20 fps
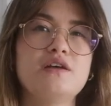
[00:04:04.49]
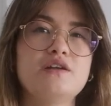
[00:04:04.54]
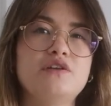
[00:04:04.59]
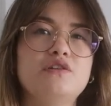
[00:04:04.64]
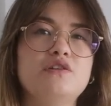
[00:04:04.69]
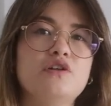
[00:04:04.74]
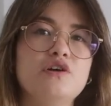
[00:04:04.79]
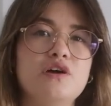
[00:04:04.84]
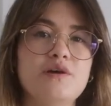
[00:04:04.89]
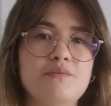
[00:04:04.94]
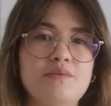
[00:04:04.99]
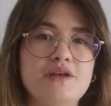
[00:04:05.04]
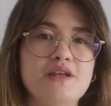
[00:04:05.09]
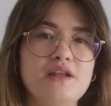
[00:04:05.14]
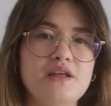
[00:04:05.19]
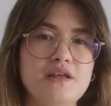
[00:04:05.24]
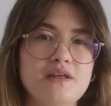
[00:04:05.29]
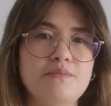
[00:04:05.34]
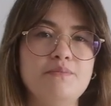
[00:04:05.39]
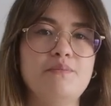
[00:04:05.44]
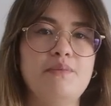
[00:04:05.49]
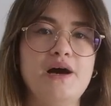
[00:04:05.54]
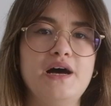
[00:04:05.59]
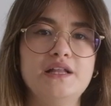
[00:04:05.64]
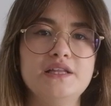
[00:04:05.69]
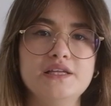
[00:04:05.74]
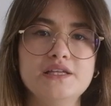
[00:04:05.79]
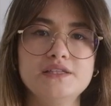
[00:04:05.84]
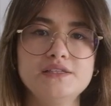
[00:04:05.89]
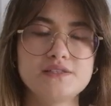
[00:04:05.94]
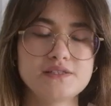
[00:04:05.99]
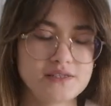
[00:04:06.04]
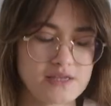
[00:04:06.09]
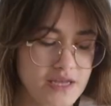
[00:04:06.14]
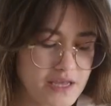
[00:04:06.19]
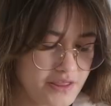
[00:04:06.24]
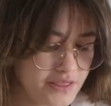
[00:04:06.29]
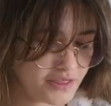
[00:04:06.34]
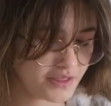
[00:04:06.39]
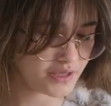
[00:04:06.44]
It'll look a bit imbalanced,
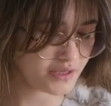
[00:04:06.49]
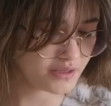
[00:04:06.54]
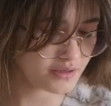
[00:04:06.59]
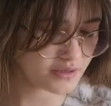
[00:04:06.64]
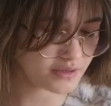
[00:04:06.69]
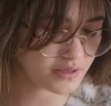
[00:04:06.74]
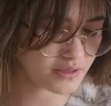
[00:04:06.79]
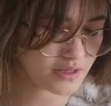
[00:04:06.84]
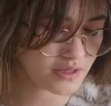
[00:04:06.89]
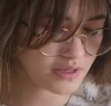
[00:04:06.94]
I think.